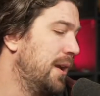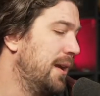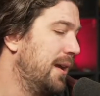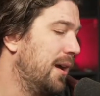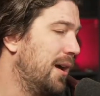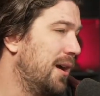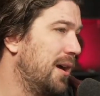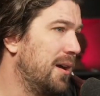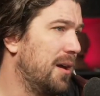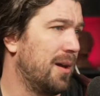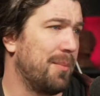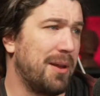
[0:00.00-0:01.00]

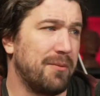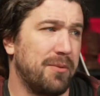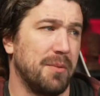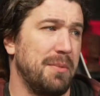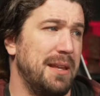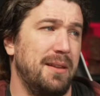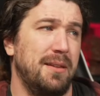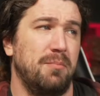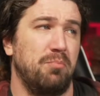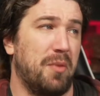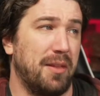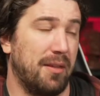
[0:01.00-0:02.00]
And for me,
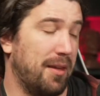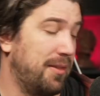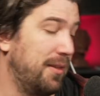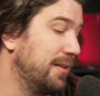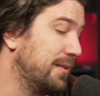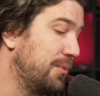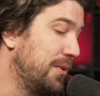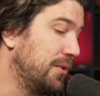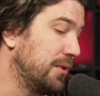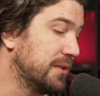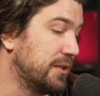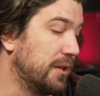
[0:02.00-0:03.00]
I think this one looks
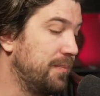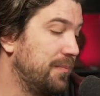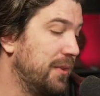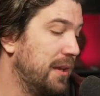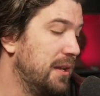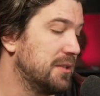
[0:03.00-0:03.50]
good. So I